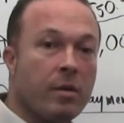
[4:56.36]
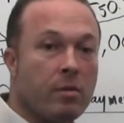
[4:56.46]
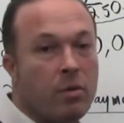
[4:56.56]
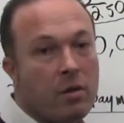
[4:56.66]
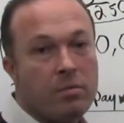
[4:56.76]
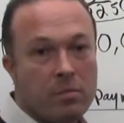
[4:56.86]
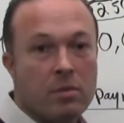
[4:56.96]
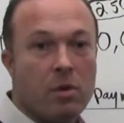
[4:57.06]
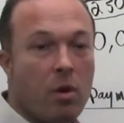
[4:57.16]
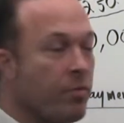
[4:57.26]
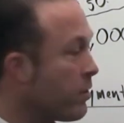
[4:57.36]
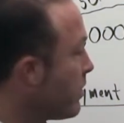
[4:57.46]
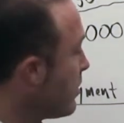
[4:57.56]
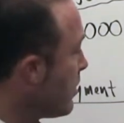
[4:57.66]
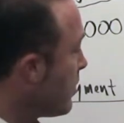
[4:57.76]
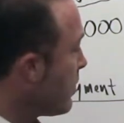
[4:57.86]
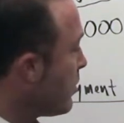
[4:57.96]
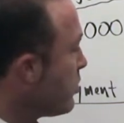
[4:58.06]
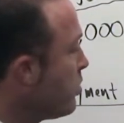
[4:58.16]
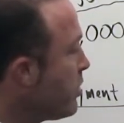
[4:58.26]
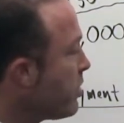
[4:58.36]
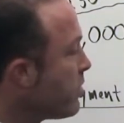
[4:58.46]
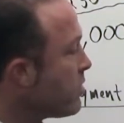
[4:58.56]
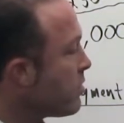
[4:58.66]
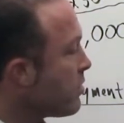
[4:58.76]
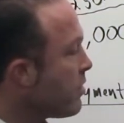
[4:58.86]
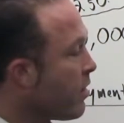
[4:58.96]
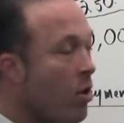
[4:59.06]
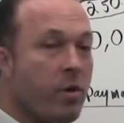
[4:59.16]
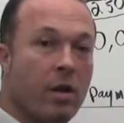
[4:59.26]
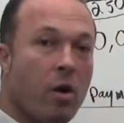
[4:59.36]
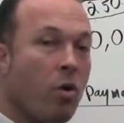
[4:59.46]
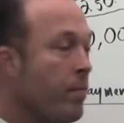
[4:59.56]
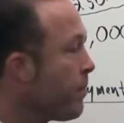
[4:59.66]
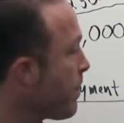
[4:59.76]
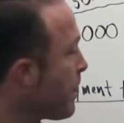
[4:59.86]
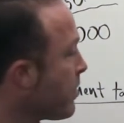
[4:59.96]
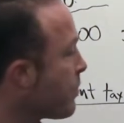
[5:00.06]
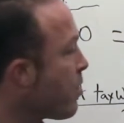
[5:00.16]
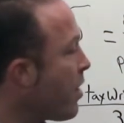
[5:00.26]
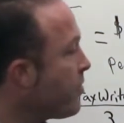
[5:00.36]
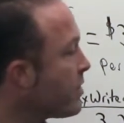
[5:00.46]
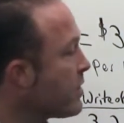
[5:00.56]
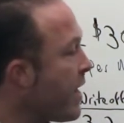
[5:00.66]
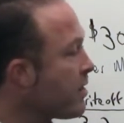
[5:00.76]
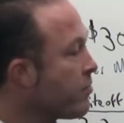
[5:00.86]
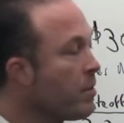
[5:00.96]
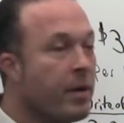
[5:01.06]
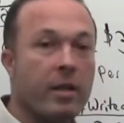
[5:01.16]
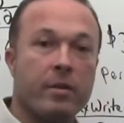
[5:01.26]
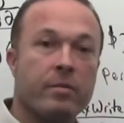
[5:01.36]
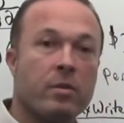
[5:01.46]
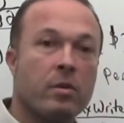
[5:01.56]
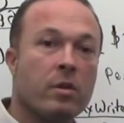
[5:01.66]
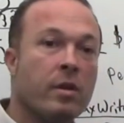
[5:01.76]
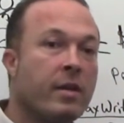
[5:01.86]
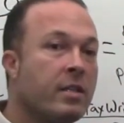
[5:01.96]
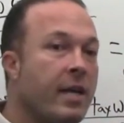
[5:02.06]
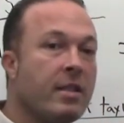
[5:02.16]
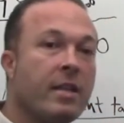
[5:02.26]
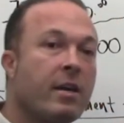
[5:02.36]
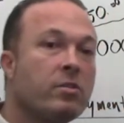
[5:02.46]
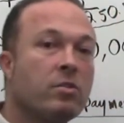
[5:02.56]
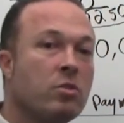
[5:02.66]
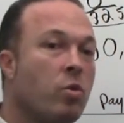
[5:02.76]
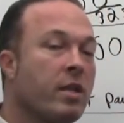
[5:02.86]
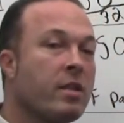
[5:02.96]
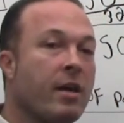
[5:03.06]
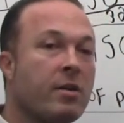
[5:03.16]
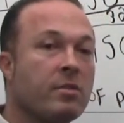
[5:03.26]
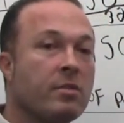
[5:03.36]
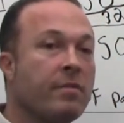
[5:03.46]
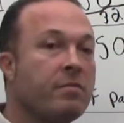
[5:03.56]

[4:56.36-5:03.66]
Well, hopefully. 2 years, owning a home, The profit is tax-free money. $10,000, $20,000,